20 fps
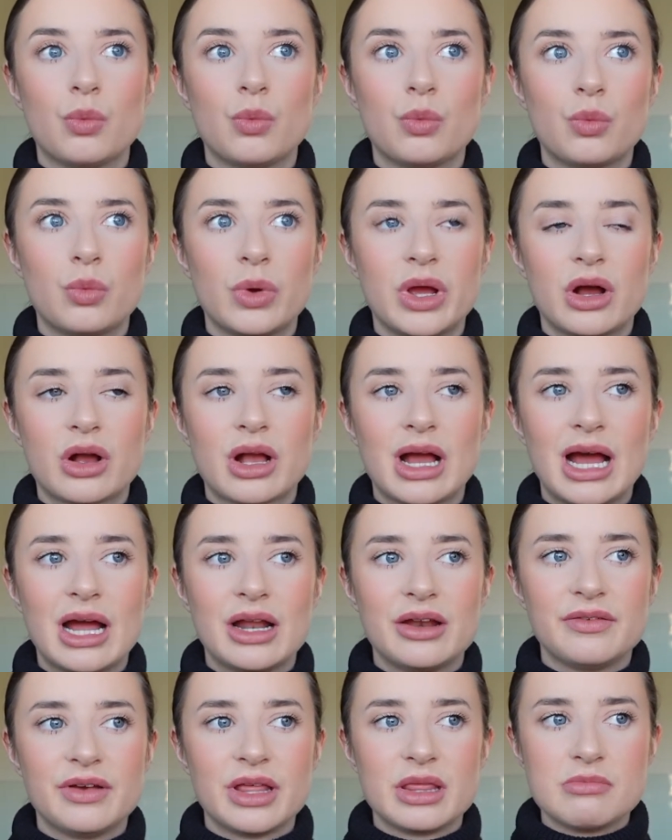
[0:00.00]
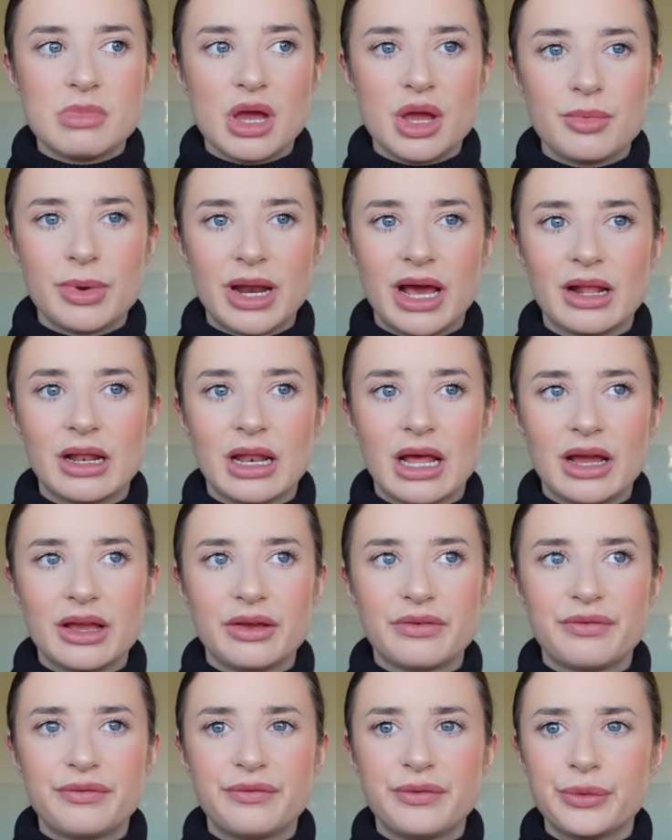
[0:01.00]
We are kind of at the moment at like
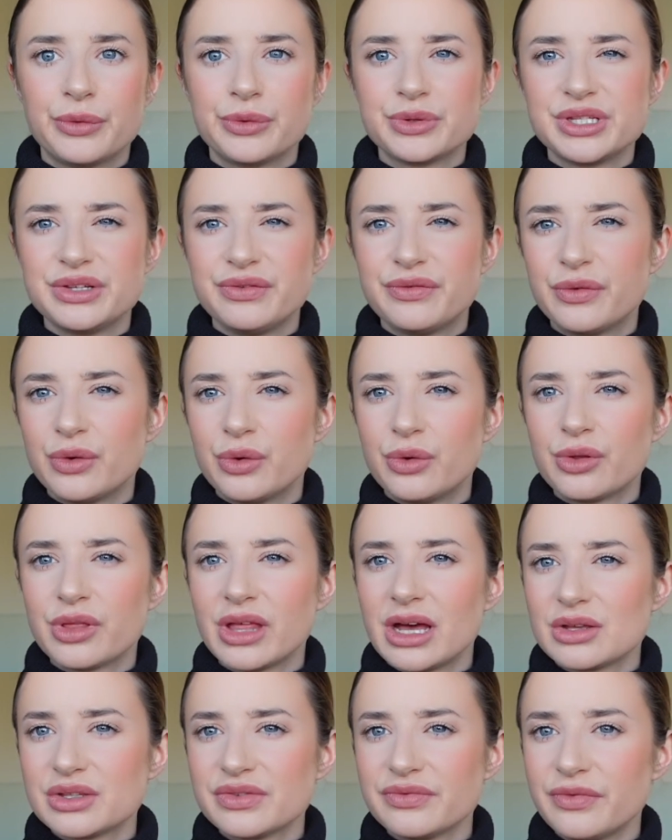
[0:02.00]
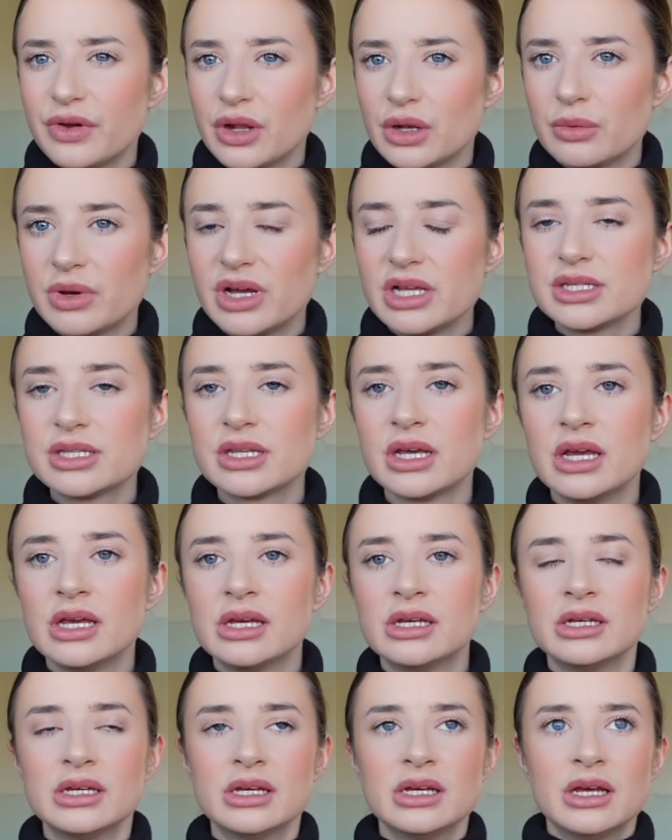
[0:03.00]
44,000 followers.
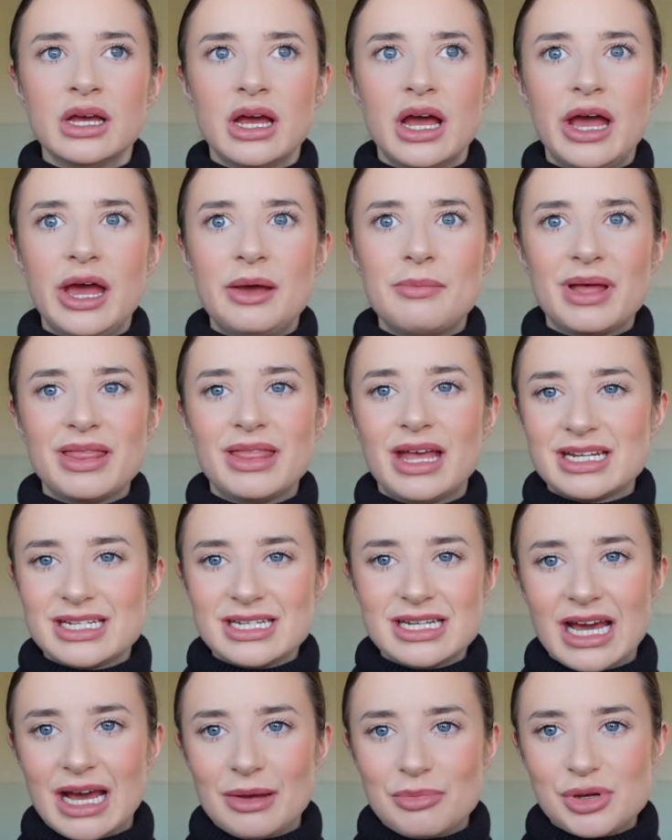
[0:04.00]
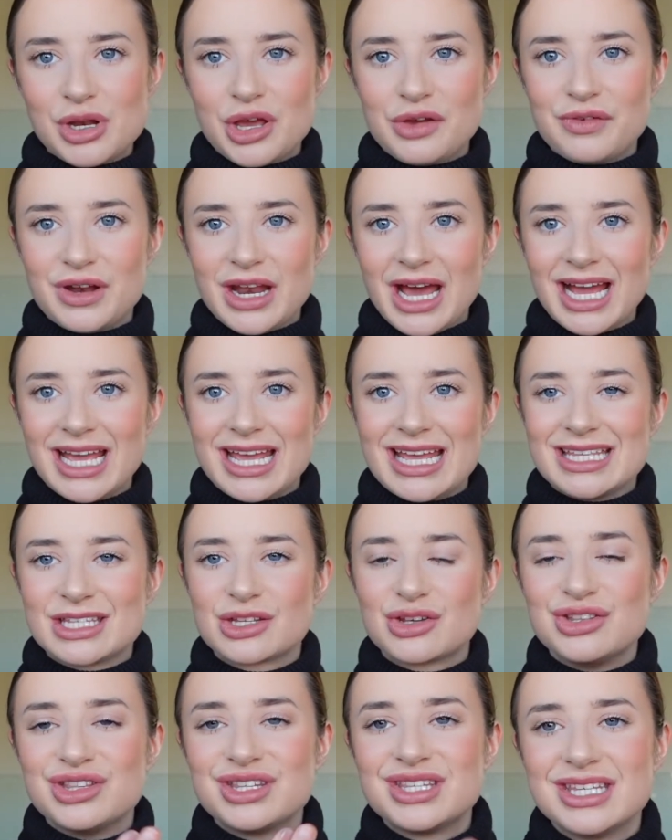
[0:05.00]
And that didn't happen overnight. It's
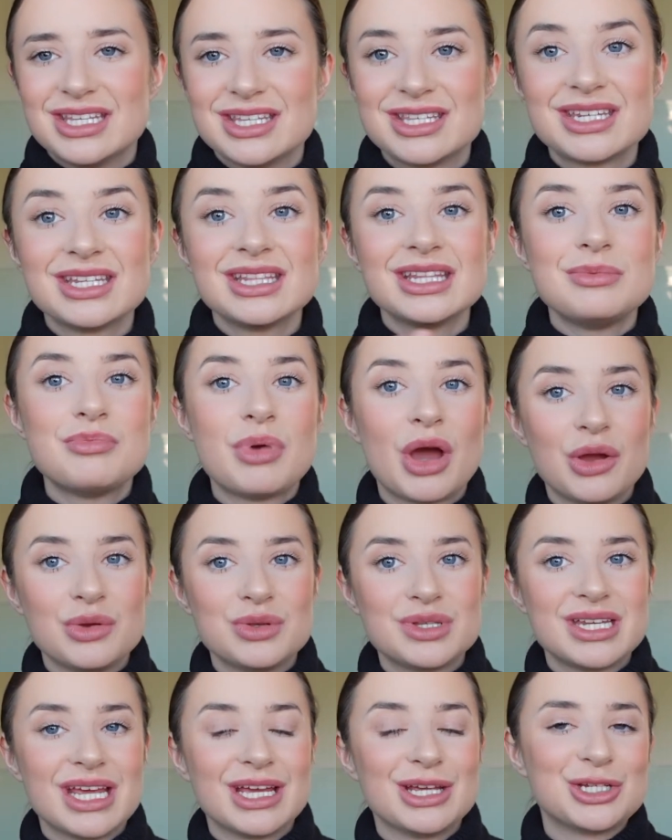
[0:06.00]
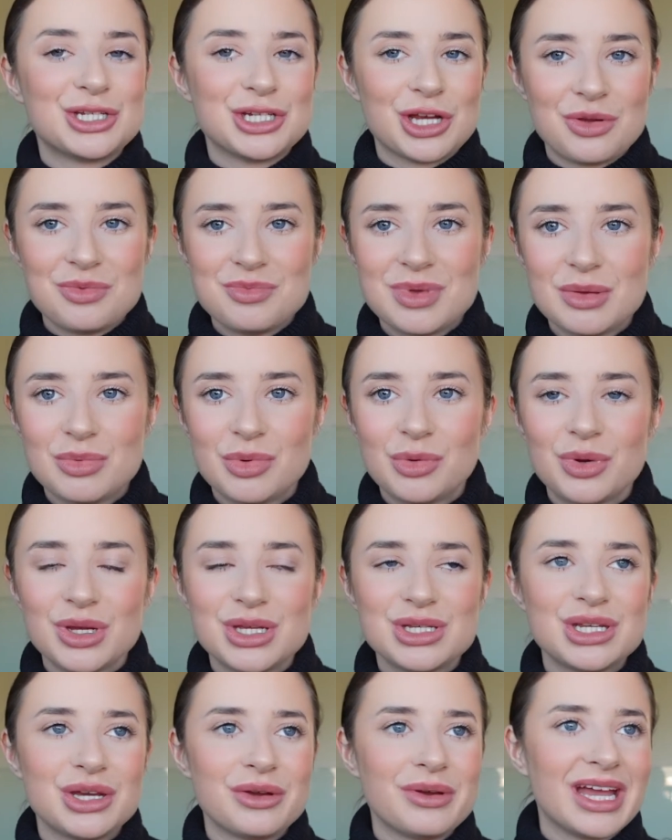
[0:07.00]
consistently posting, showing people what you're
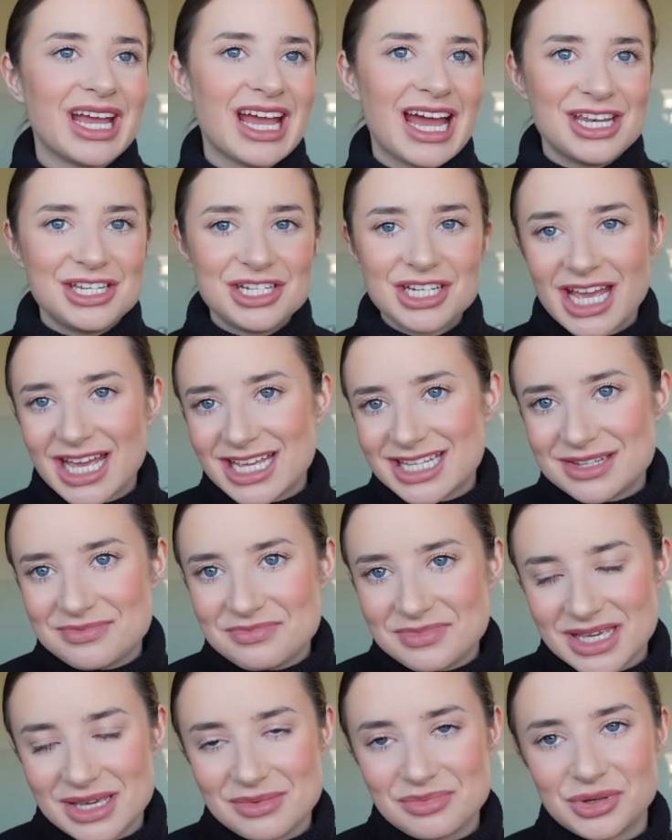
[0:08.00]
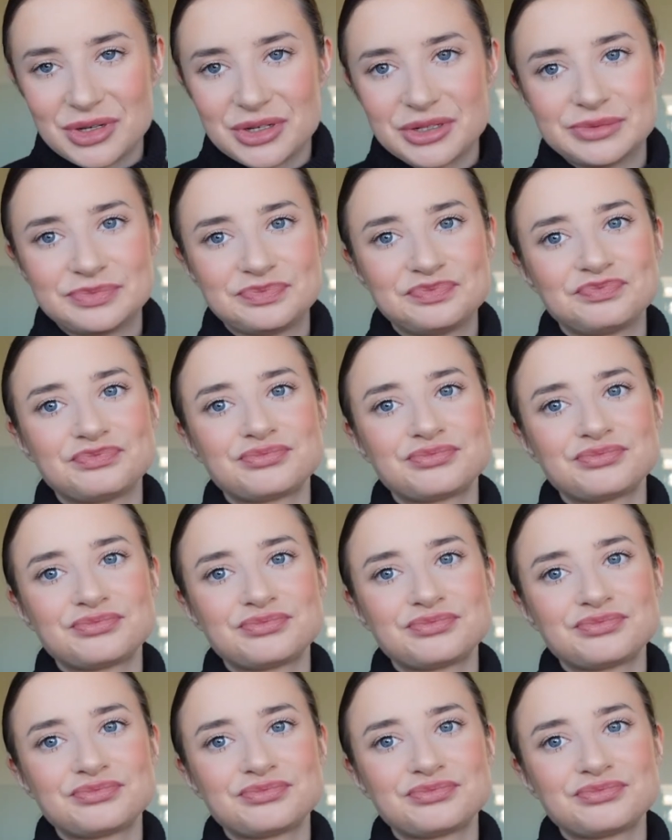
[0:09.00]
doing, educating people.